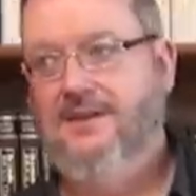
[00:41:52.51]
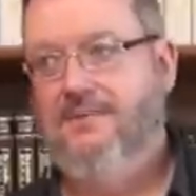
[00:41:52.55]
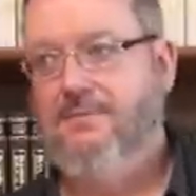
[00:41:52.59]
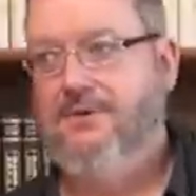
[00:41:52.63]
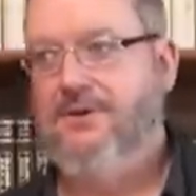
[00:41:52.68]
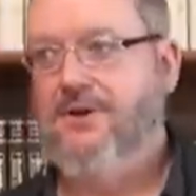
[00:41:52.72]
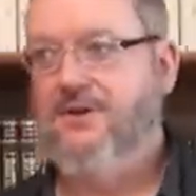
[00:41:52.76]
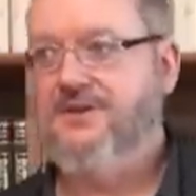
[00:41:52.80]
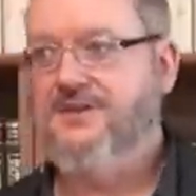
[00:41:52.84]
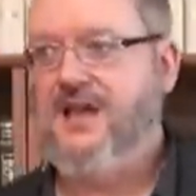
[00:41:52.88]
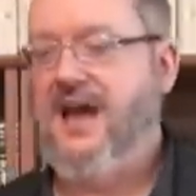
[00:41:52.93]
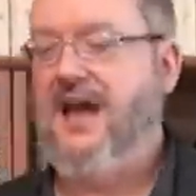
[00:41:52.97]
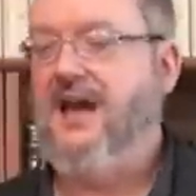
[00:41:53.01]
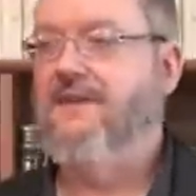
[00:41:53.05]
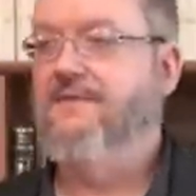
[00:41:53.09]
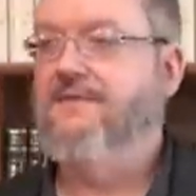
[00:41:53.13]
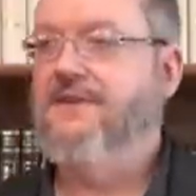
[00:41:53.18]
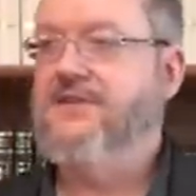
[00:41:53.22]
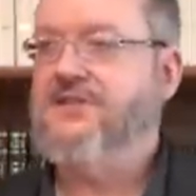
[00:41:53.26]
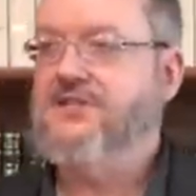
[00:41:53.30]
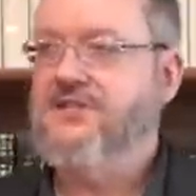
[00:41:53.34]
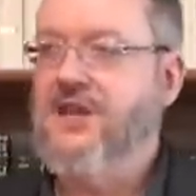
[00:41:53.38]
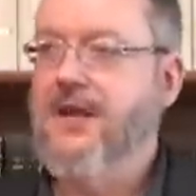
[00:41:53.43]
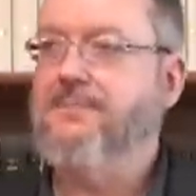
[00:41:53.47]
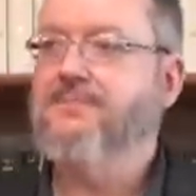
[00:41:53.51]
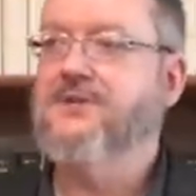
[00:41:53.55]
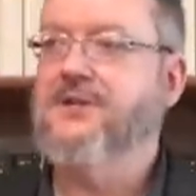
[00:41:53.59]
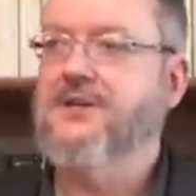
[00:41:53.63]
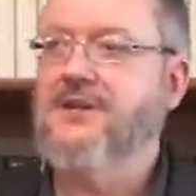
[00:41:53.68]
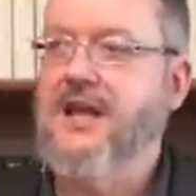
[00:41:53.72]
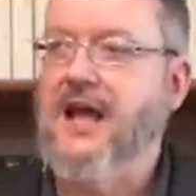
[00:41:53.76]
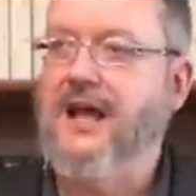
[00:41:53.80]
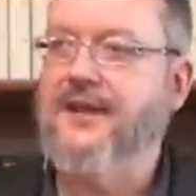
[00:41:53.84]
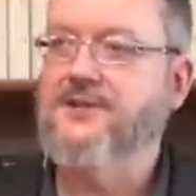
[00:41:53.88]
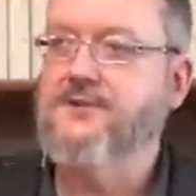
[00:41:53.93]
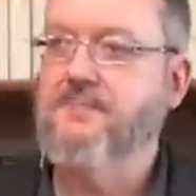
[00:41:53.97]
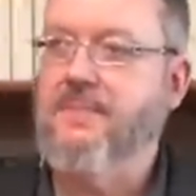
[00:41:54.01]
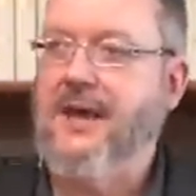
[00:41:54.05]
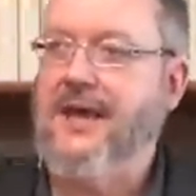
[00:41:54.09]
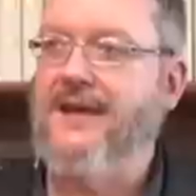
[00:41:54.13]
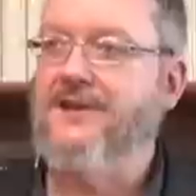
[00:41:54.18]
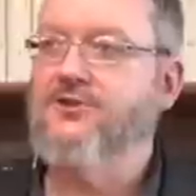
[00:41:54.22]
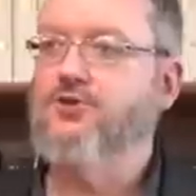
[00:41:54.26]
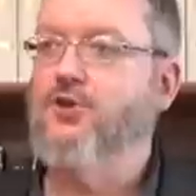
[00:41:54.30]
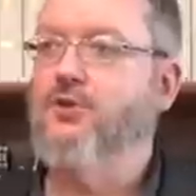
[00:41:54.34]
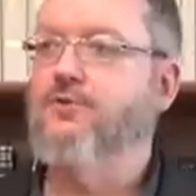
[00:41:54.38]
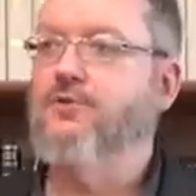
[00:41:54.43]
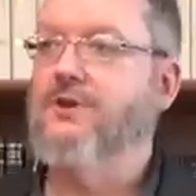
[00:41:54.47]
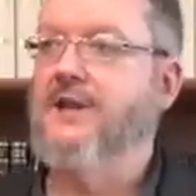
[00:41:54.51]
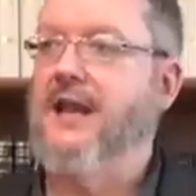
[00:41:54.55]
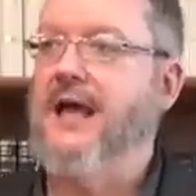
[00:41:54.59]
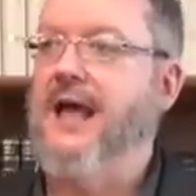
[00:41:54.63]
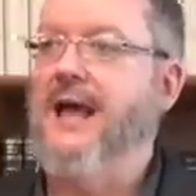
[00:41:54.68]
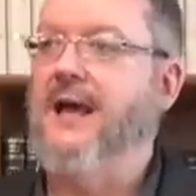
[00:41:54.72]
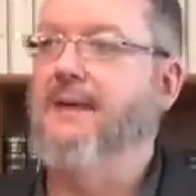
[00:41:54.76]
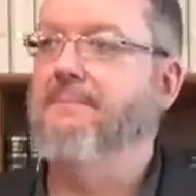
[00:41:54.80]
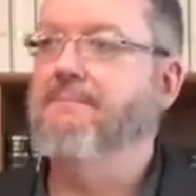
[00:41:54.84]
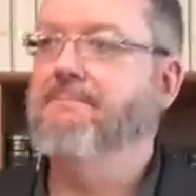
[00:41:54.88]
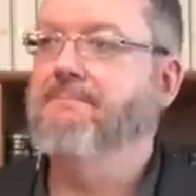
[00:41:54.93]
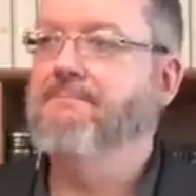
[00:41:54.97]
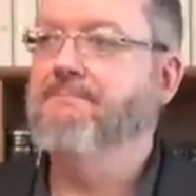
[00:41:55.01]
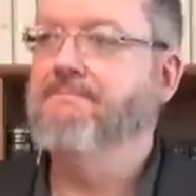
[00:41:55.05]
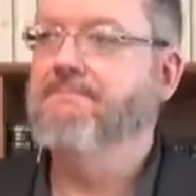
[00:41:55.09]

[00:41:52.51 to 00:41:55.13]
because I've accepted God's Passover lamb.